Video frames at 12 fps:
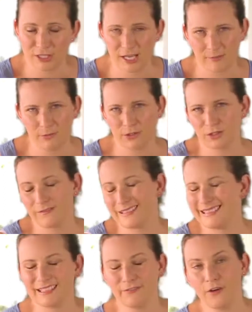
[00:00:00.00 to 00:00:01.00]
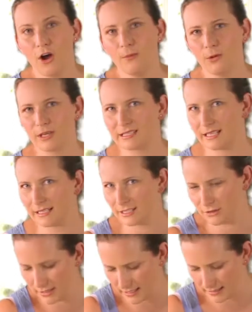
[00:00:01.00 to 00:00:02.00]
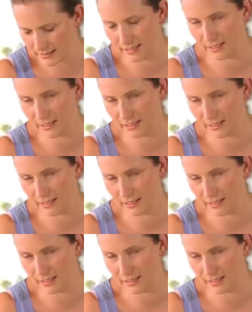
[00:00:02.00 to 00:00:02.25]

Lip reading: shape, which obviously is far more exciting to eat